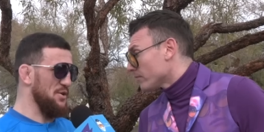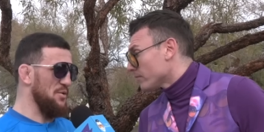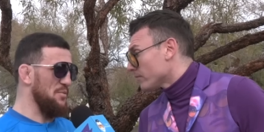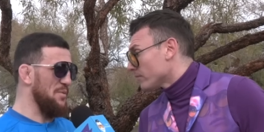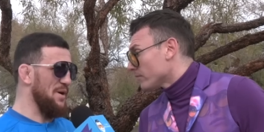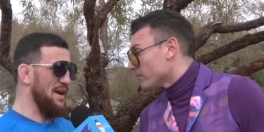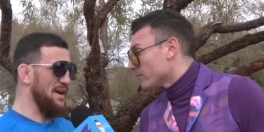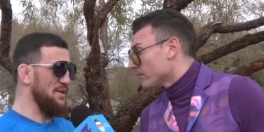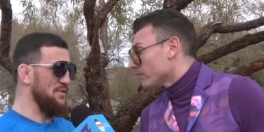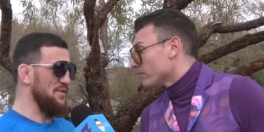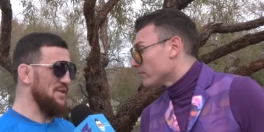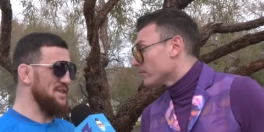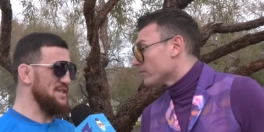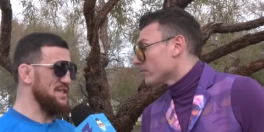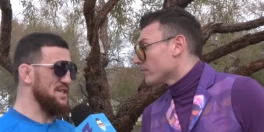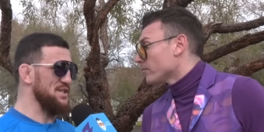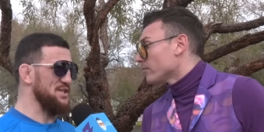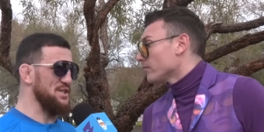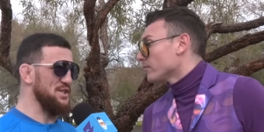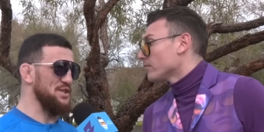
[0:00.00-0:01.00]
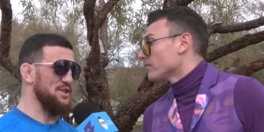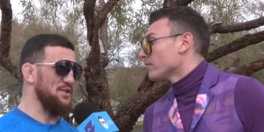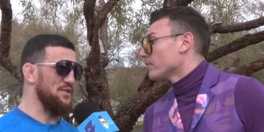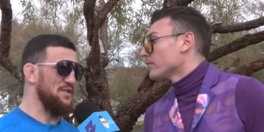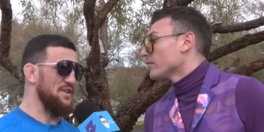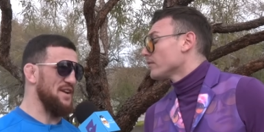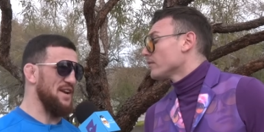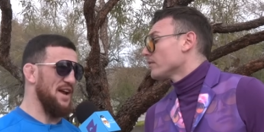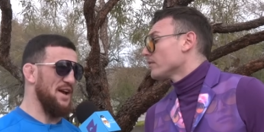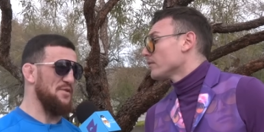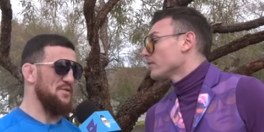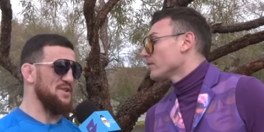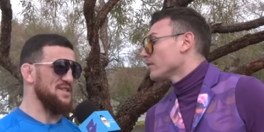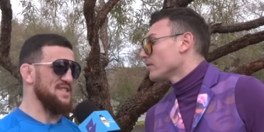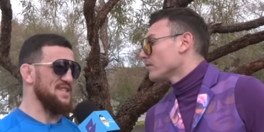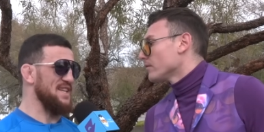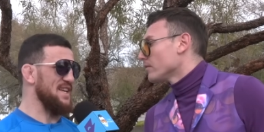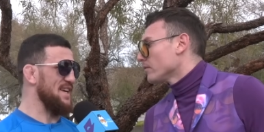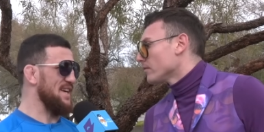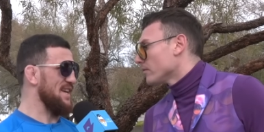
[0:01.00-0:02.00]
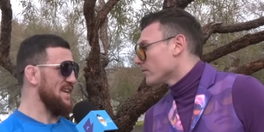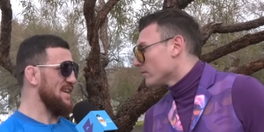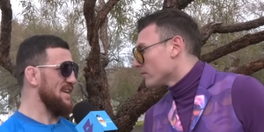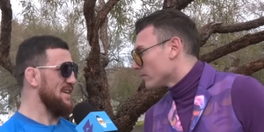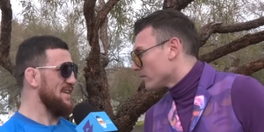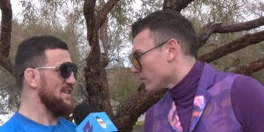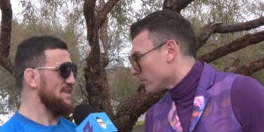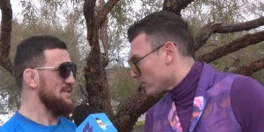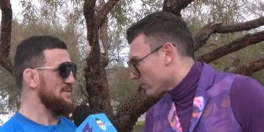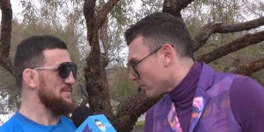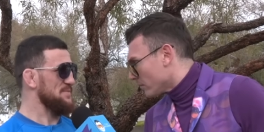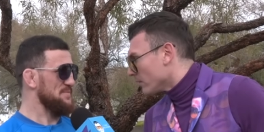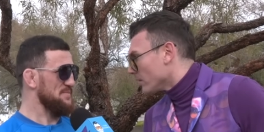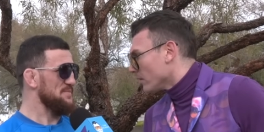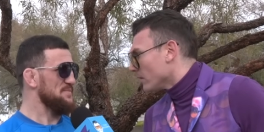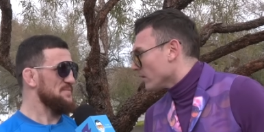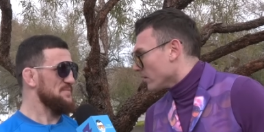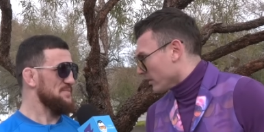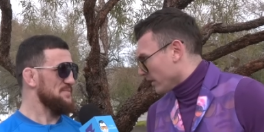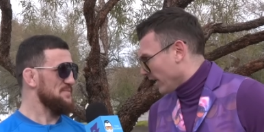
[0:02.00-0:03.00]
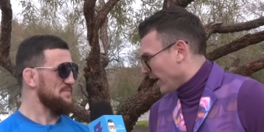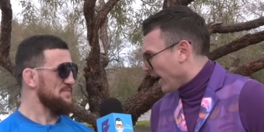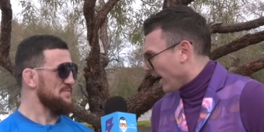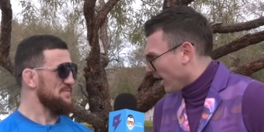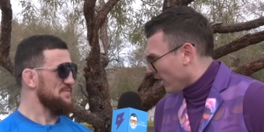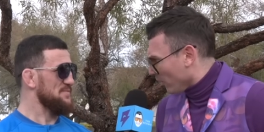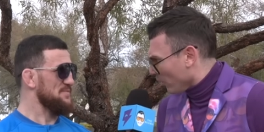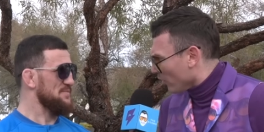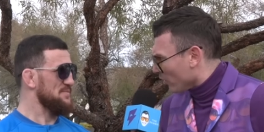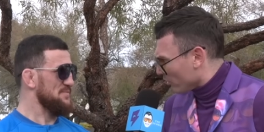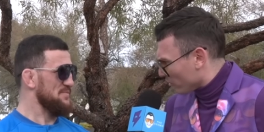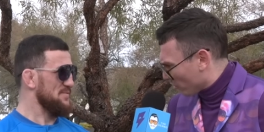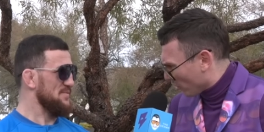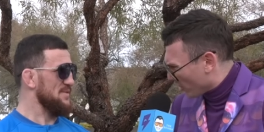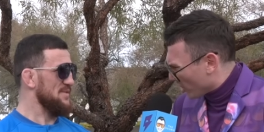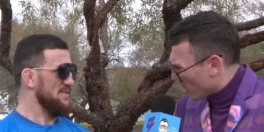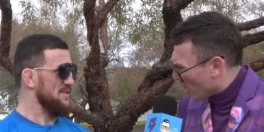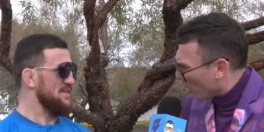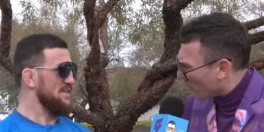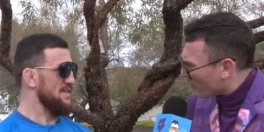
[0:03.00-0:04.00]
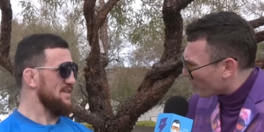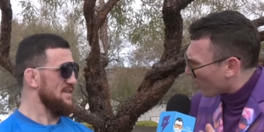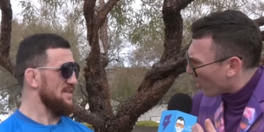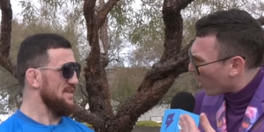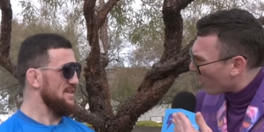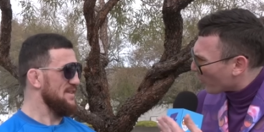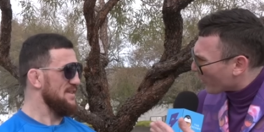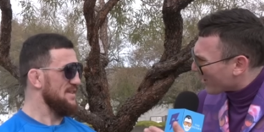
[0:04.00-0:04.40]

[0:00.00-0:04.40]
Speaker 1: O'Malley versus Chito Vera. I was there.
Speaker 2: Yeah? So the overall